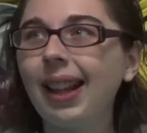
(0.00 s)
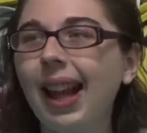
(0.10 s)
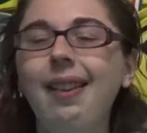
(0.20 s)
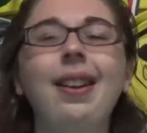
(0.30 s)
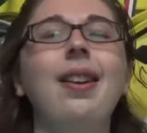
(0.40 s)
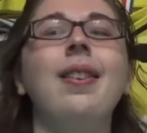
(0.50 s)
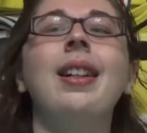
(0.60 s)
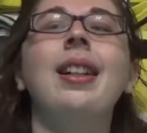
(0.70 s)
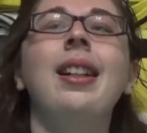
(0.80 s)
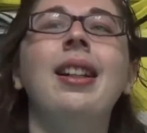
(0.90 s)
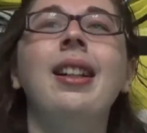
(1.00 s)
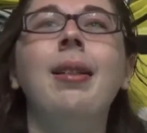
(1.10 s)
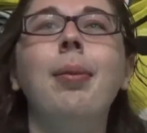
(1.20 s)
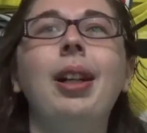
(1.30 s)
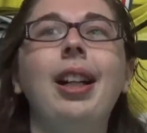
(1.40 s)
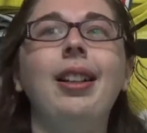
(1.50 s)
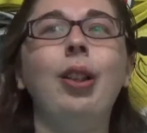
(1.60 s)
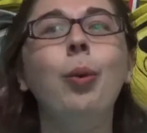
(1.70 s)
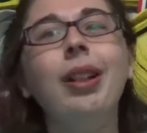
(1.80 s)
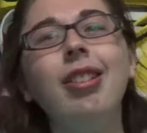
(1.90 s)
I don't know, but
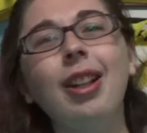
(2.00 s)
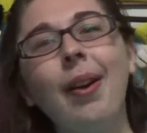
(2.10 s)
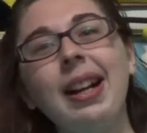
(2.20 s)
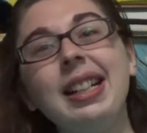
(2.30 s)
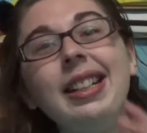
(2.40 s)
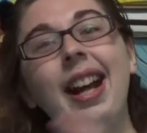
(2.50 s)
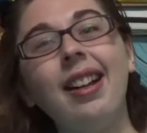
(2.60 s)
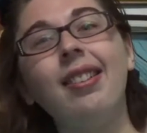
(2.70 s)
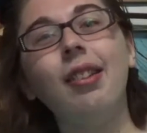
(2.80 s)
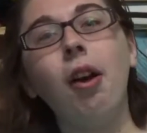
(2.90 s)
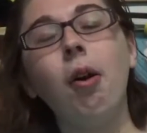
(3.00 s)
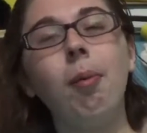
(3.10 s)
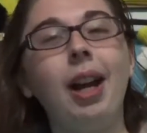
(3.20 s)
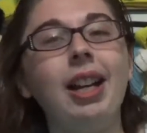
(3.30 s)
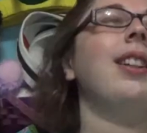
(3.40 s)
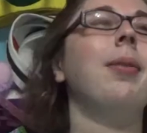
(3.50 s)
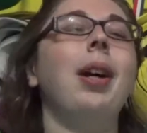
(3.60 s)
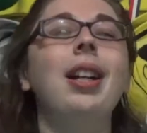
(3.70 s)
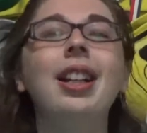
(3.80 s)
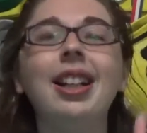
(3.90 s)
2 weeks ago I did not sew, but
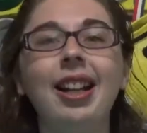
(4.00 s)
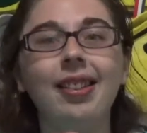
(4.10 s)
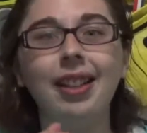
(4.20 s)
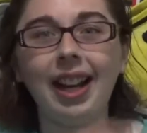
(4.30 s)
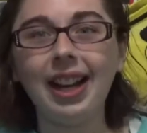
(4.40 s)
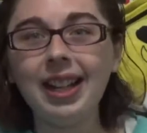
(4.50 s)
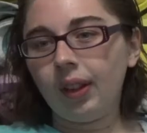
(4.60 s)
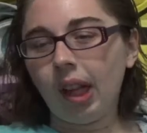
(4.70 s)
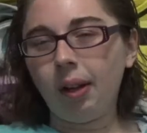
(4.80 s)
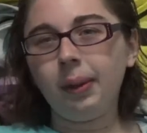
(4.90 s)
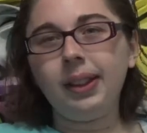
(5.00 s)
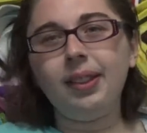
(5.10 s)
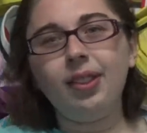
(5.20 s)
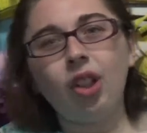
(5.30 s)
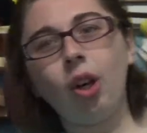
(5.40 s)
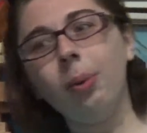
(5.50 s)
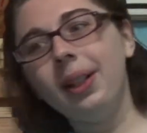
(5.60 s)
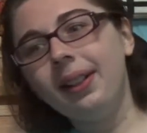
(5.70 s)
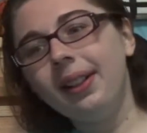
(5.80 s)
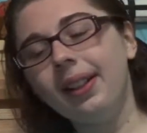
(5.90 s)
I did last night. Now with the
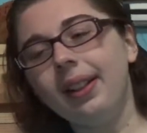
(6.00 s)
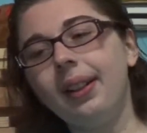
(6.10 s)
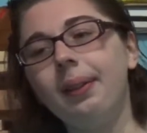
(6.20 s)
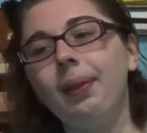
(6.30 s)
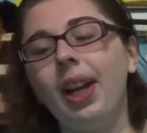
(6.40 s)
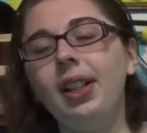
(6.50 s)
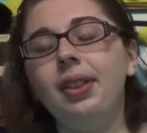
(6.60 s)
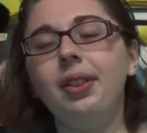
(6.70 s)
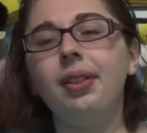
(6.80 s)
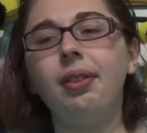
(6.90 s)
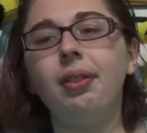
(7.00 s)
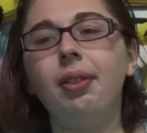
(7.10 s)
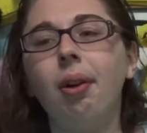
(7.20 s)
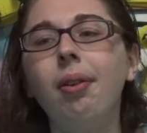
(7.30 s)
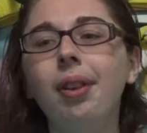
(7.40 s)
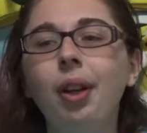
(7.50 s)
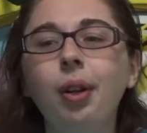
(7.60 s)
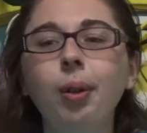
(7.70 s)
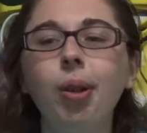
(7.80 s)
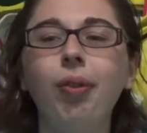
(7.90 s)
sewing, I don't
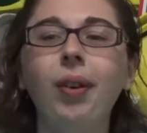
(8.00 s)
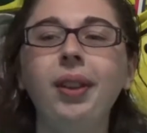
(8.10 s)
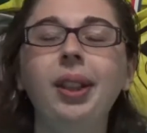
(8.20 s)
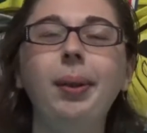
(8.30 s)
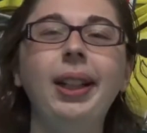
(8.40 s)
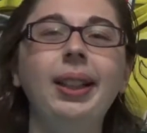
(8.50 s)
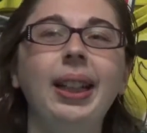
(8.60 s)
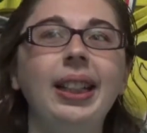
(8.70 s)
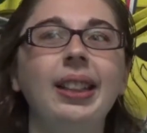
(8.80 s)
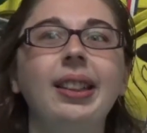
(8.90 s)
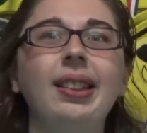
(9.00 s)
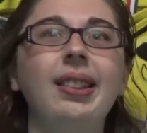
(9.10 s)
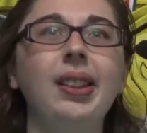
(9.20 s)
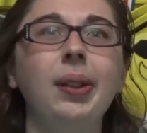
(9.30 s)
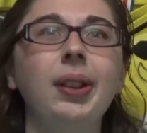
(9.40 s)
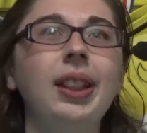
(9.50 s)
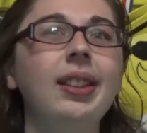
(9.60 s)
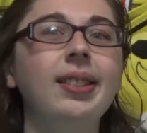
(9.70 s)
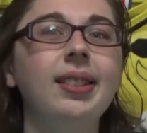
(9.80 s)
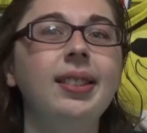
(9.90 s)
know if I'm gonna make, like, a
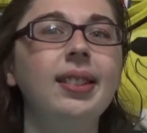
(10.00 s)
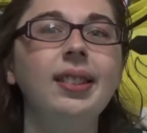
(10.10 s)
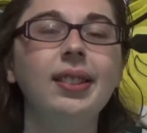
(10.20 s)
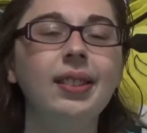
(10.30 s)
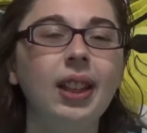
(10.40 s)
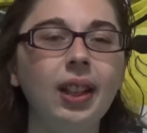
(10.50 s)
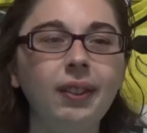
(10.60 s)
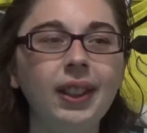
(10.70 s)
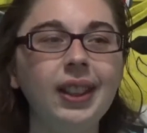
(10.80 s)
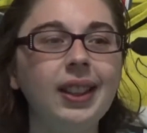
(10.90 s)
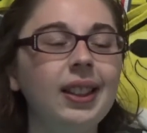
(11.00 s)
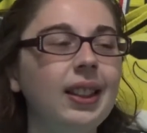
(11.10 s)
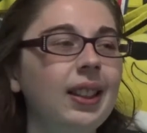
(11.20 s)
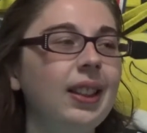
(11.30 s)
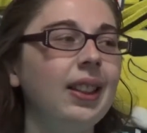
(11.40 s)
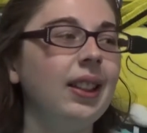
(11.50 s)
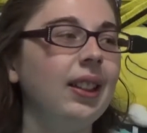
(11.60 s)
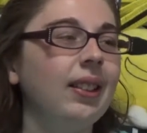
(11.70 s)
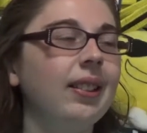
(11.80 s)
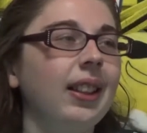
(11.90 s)
series of it,
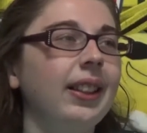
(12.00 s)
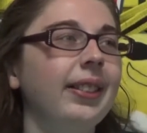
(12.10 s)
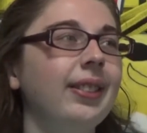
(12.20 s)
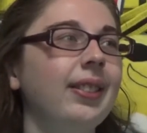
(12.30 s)
cause, like,